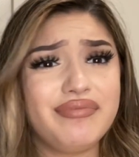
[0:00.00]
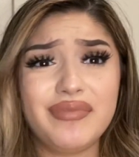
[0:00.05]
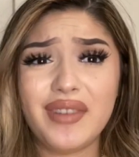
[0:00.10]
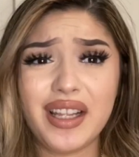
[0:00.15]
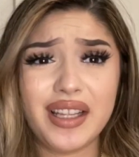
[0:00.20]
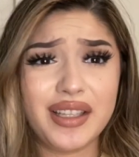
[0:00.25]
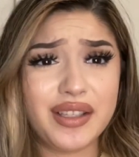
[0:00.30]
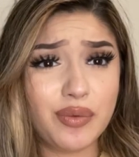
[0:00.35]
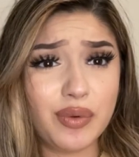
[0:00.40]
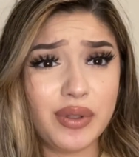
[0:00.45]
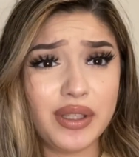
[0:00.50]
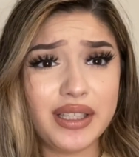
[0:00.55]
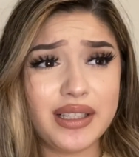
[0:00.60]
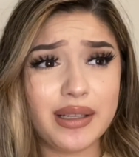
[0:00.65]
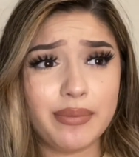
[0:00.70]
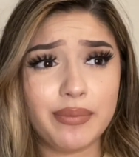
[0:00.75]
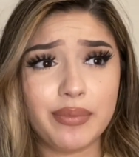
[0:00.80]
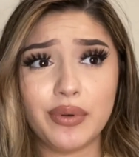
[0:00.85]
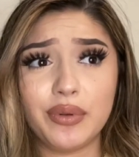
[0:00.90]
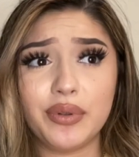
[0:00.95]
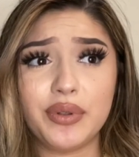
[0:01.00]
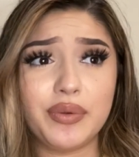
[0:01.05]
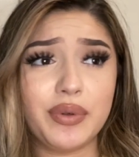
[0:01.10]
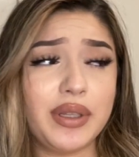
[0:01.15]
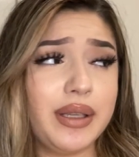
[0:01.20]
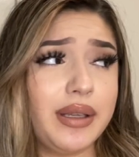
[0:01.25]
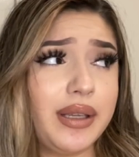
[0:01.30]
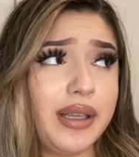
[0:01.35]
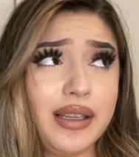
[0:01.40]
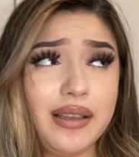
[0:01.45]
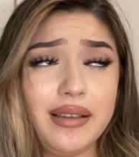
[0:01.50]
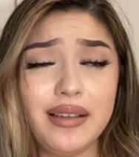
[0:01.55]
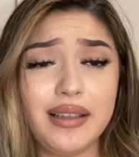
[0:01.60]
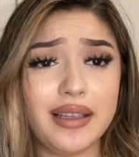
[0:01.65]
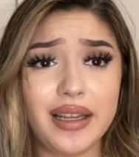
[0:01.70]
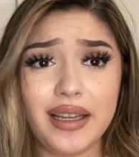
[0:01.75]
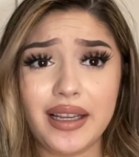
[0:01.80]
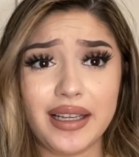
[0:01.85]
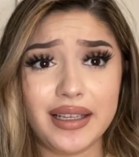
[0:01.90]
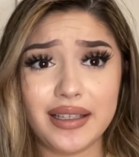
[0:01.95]
It's really simple. It's really
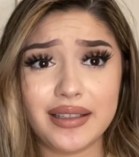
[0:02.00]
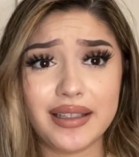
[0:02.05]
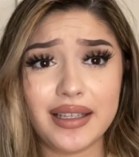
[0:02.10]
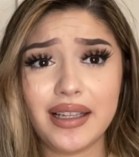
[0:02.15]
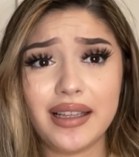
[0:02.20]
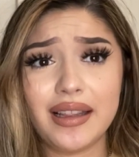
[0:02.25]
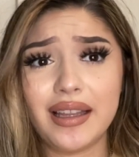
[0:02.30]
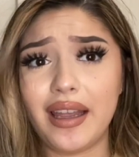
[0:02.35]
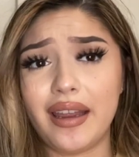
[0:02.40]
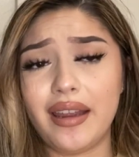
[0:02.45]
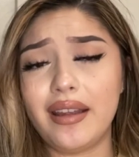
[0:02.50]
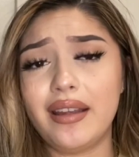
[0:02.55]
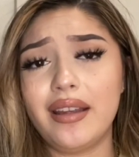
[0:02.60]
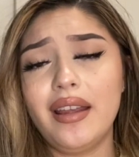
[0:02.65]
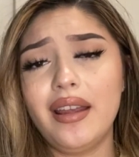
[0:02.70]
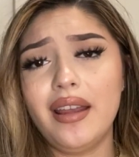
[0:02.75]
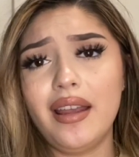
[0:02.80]
easy. Like,